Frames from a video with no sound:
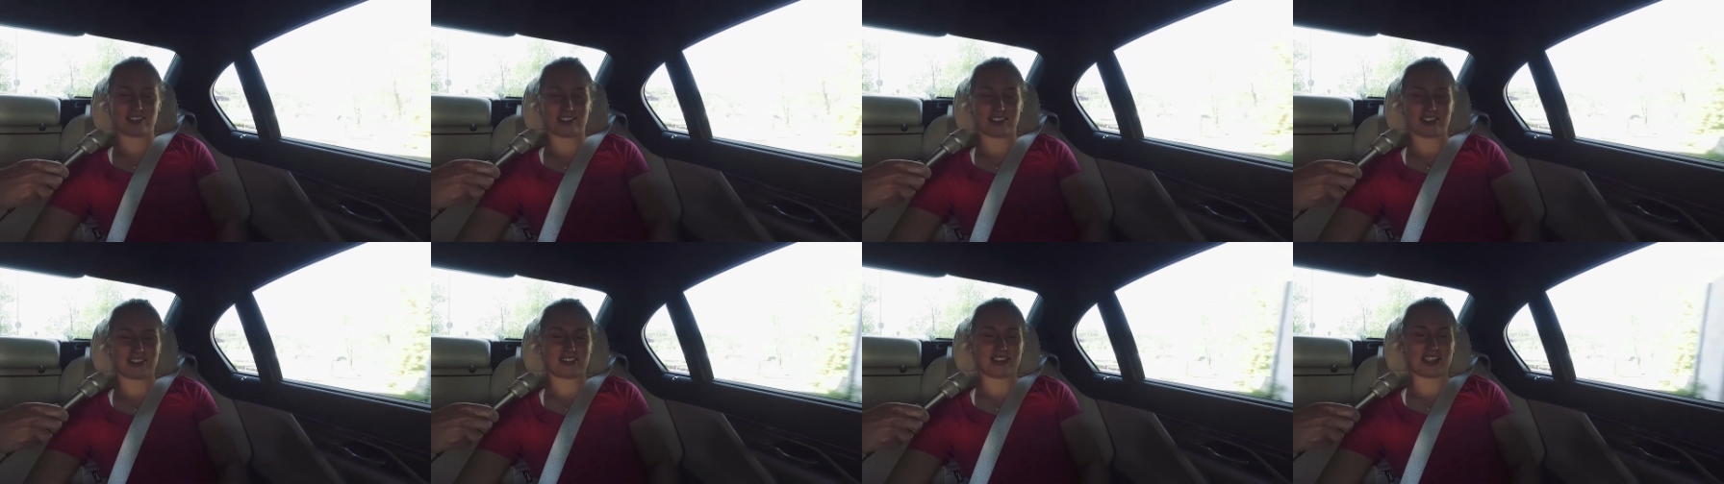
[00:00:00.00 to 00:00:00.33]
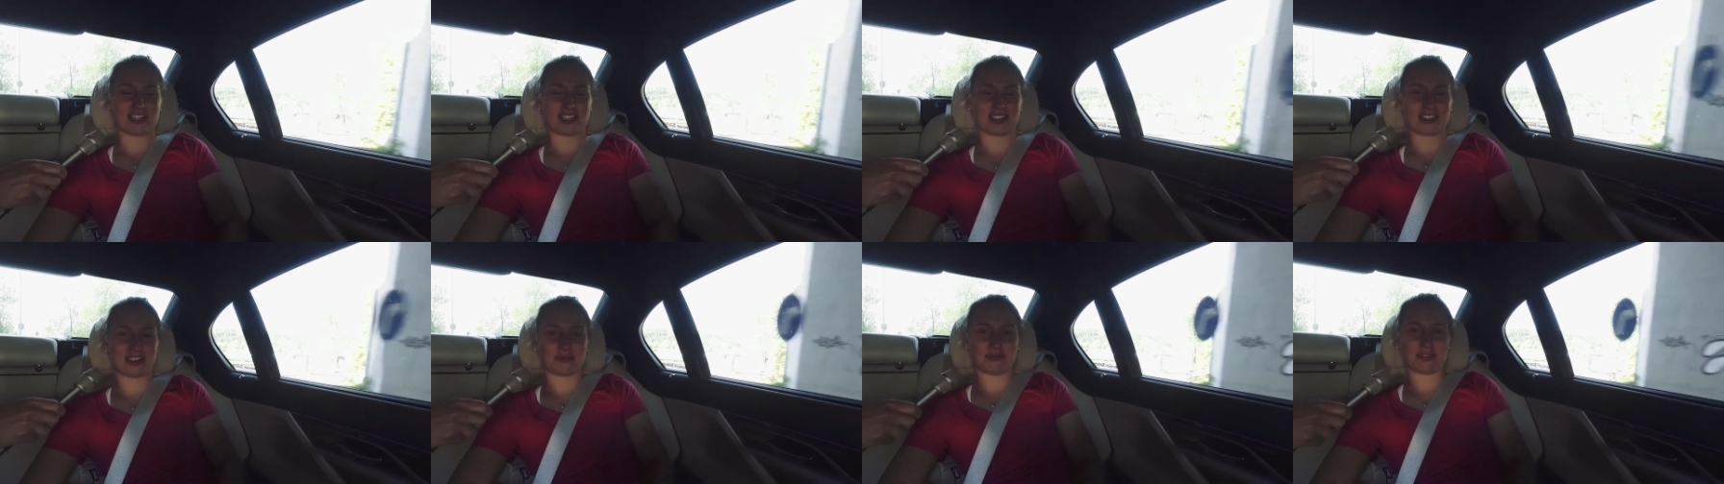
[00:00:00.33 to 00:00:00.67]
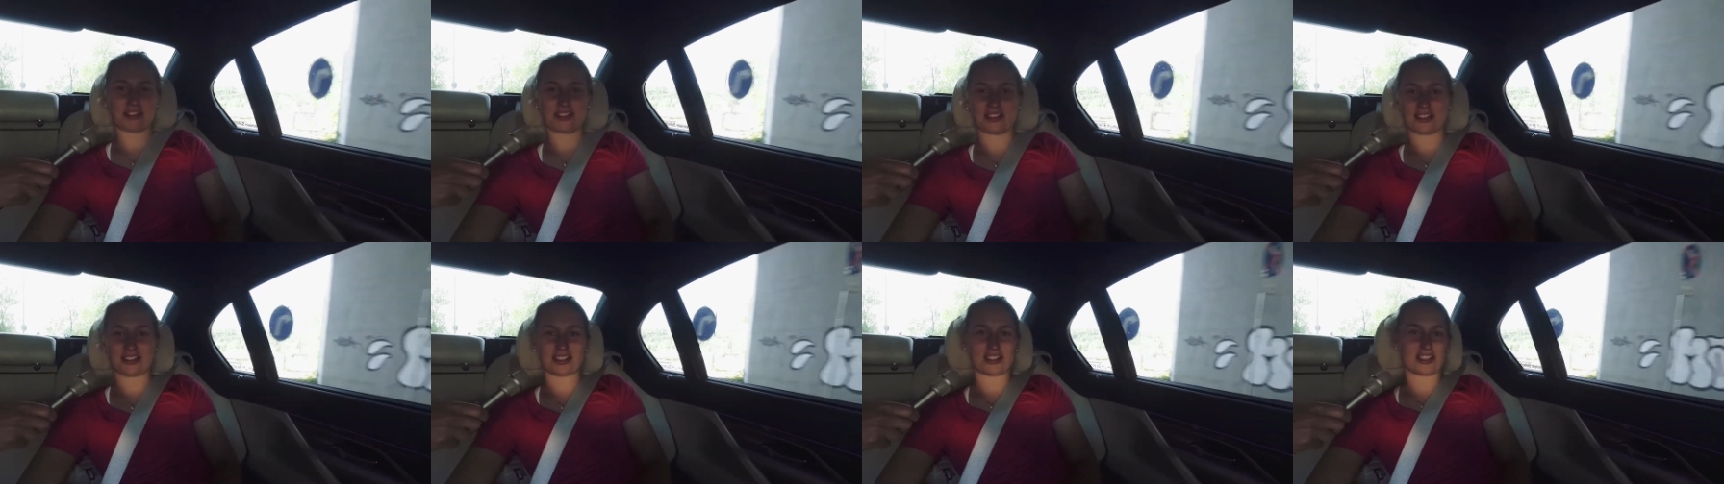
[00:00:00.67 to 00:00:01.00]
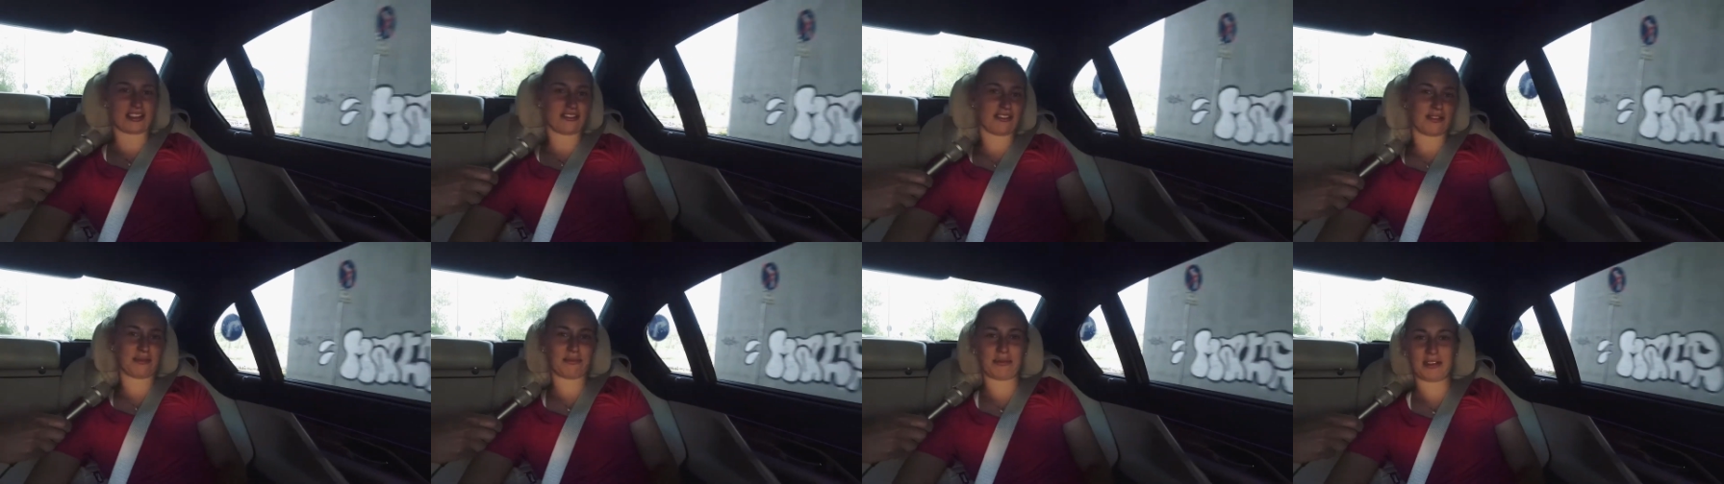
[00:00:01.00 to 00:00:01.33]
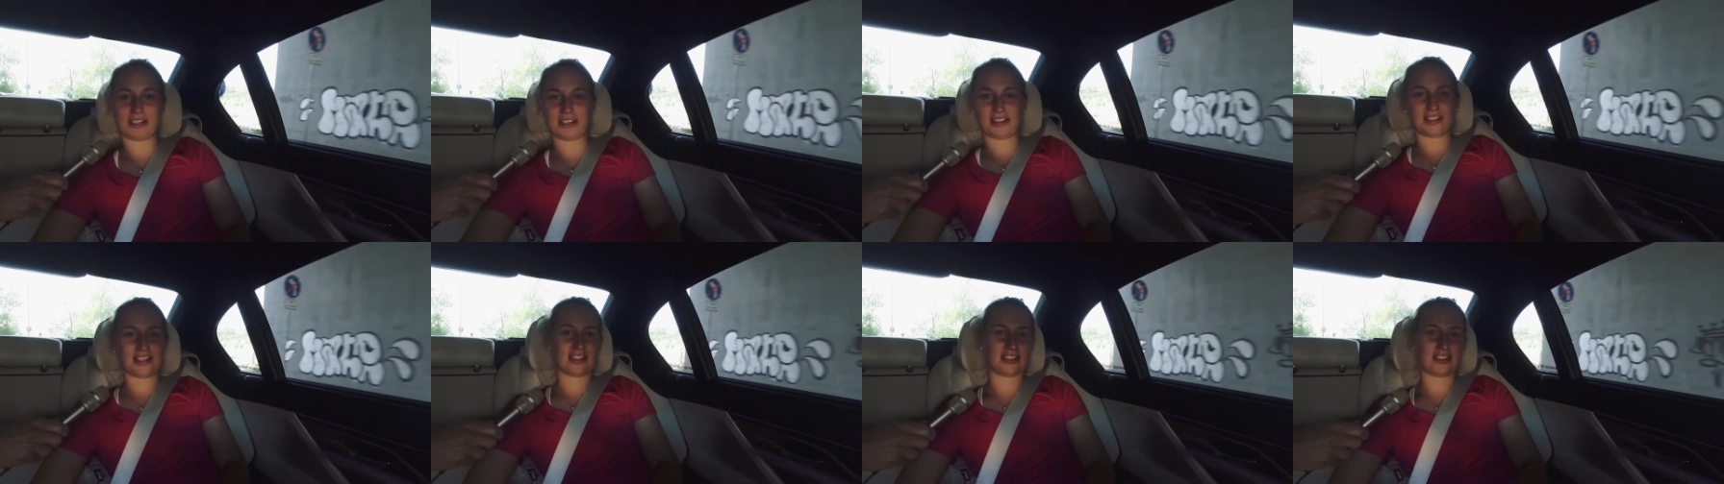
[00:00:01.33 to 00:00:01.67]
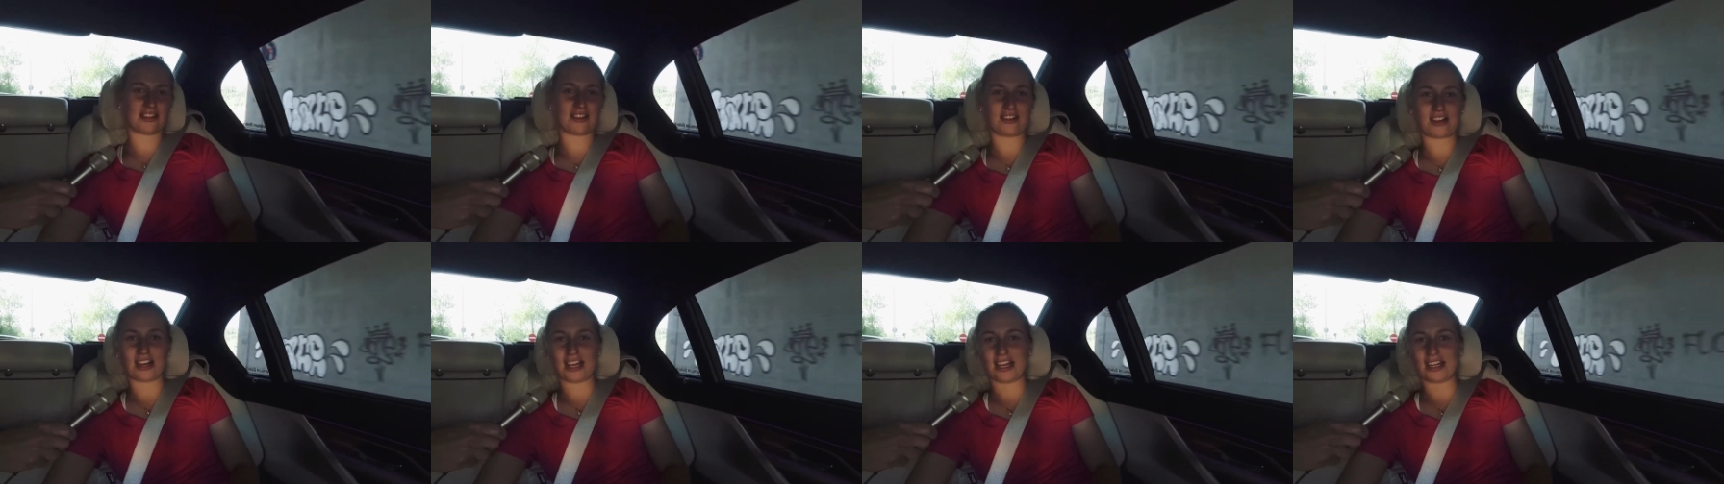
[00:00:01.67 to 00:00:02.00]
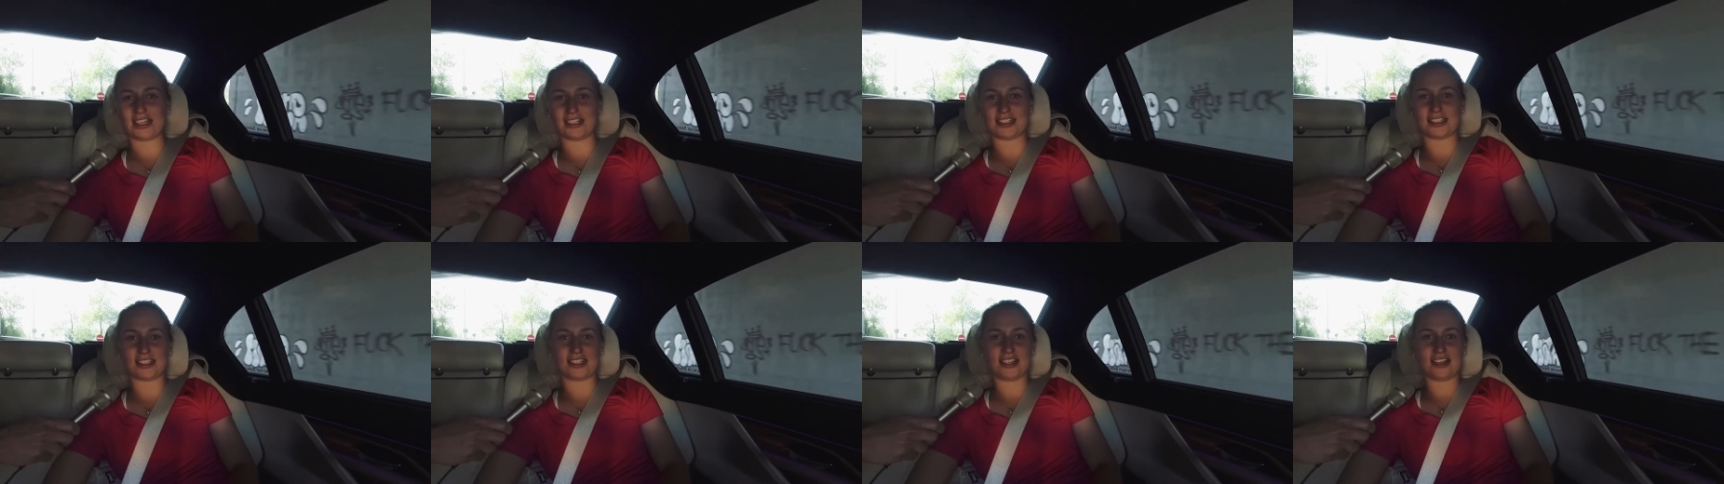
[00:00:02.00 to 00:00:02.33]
Grand Slam results haven't been that great.